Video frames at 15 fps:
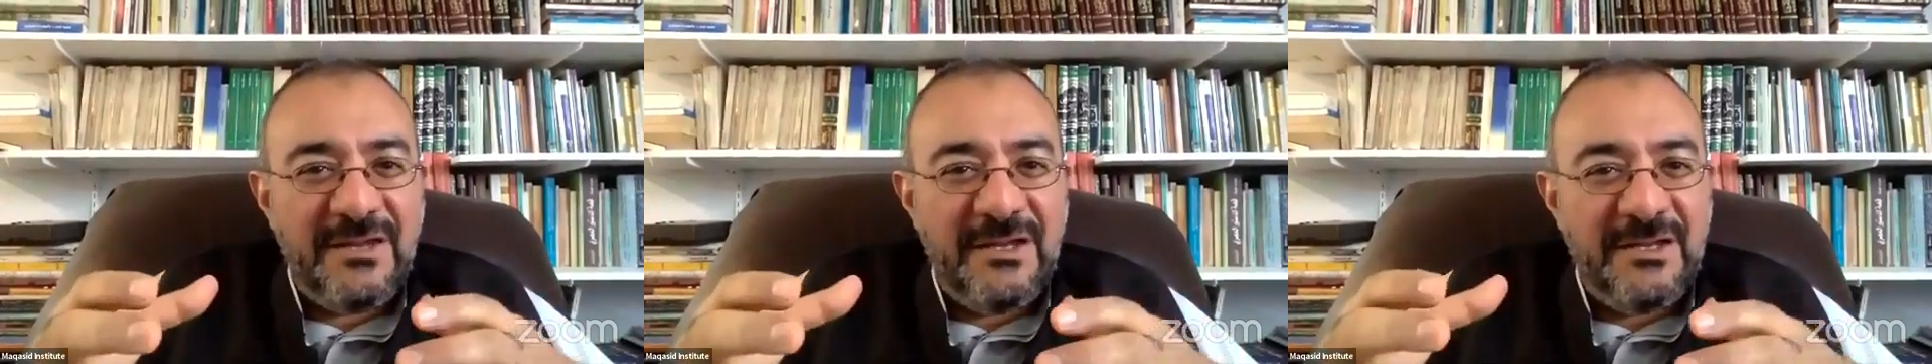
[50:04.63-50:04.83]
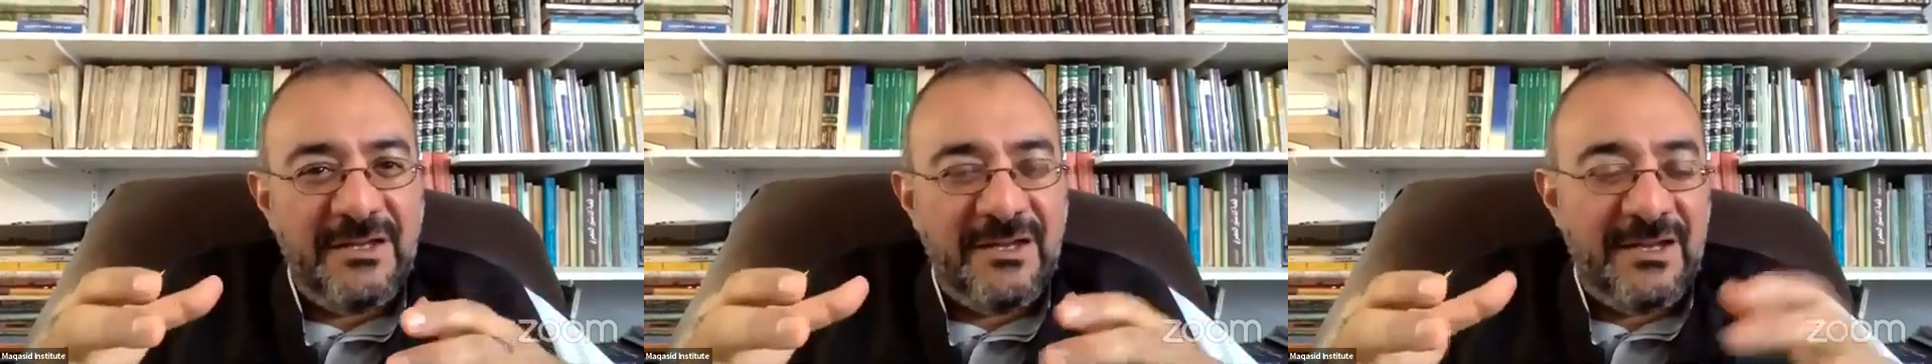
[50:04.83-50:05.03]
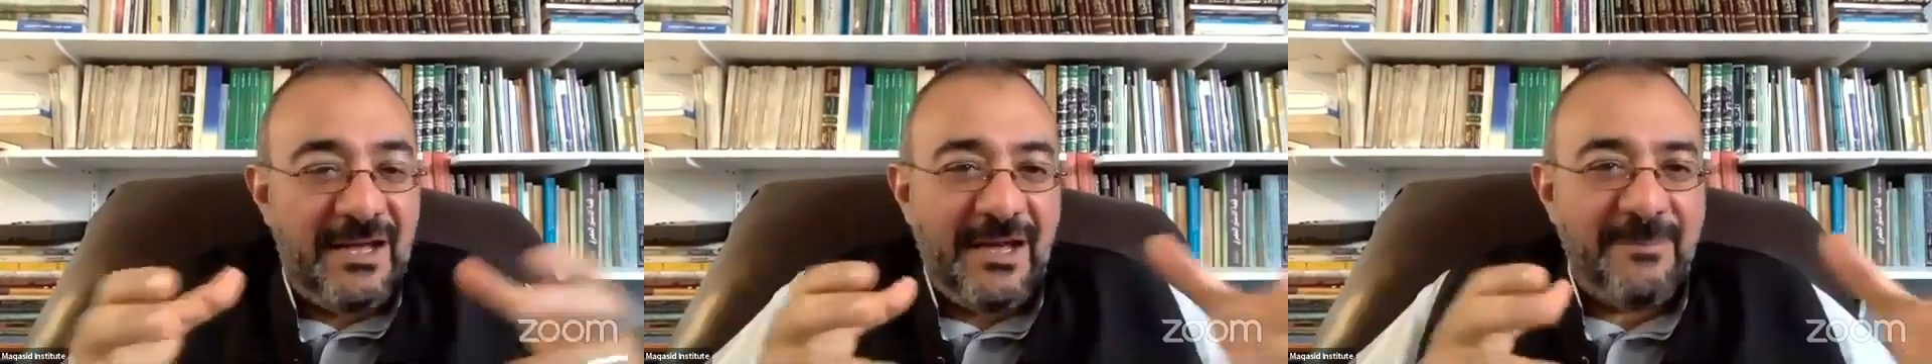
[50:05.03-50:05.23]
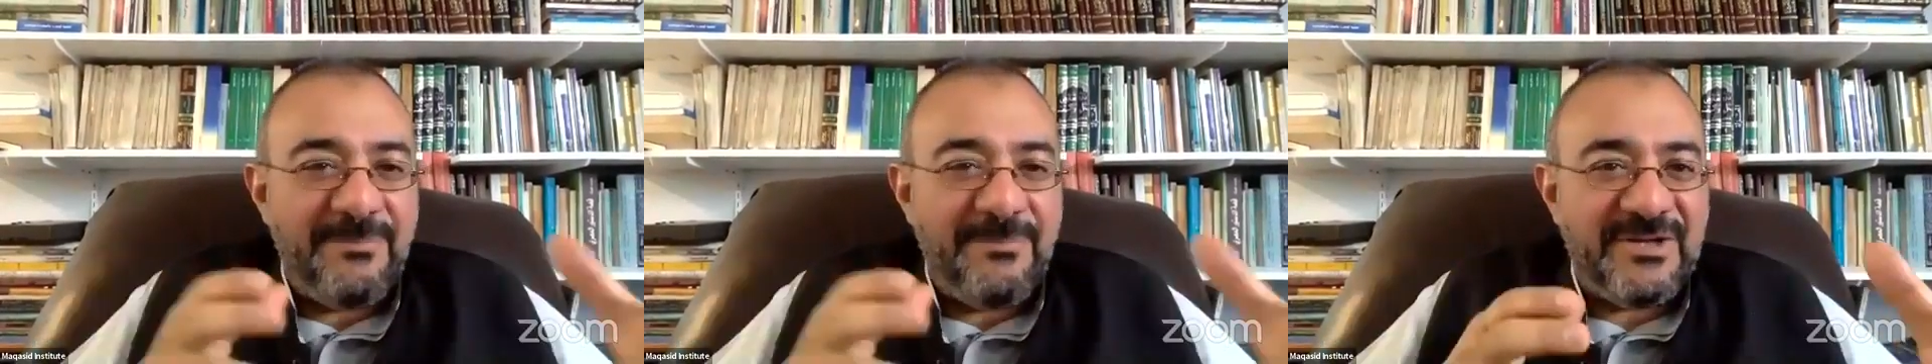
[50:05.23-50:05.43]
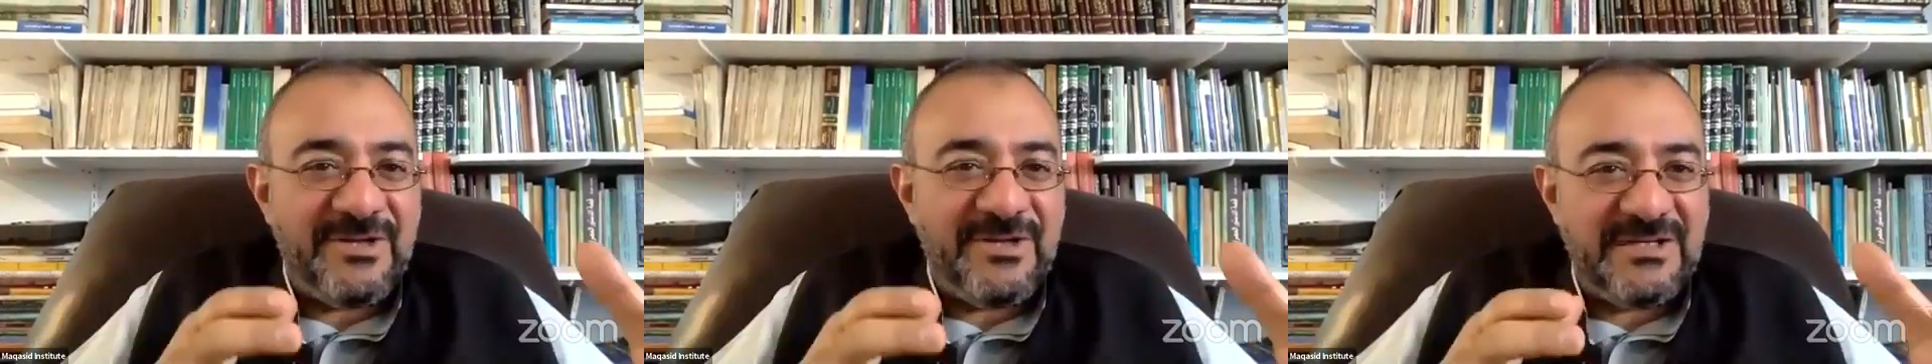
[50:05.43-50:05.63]
in a
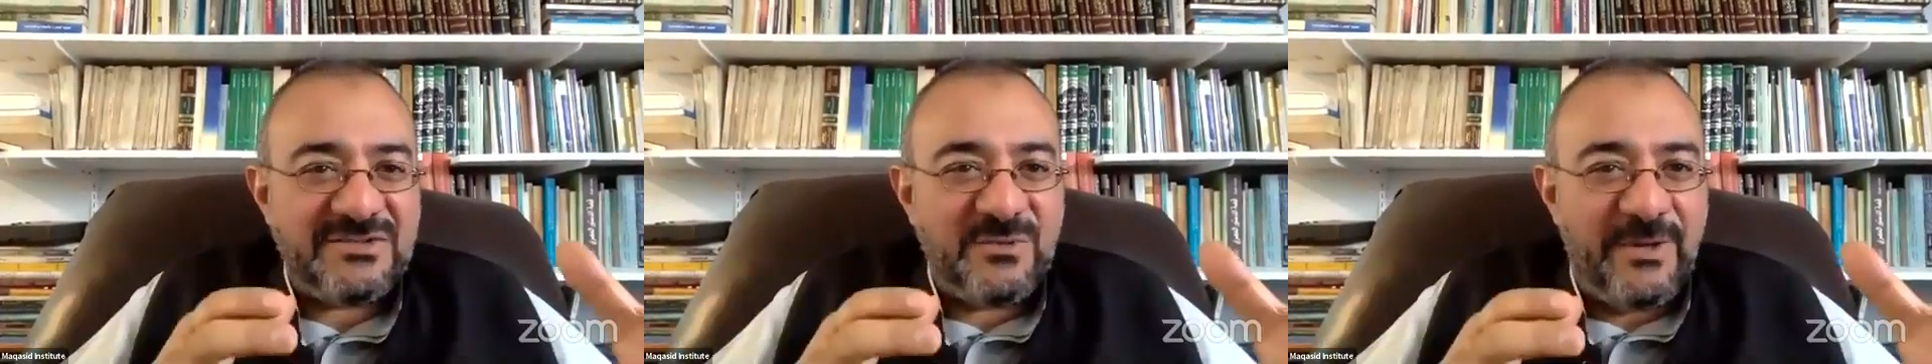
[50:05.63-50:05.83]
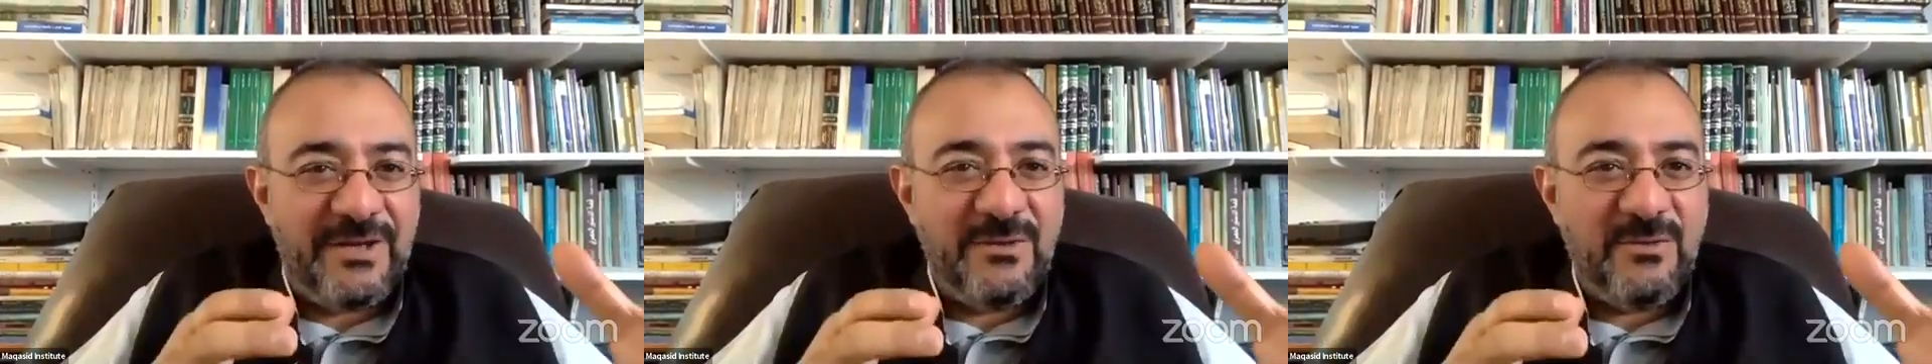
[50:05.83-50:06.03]
capitalist way.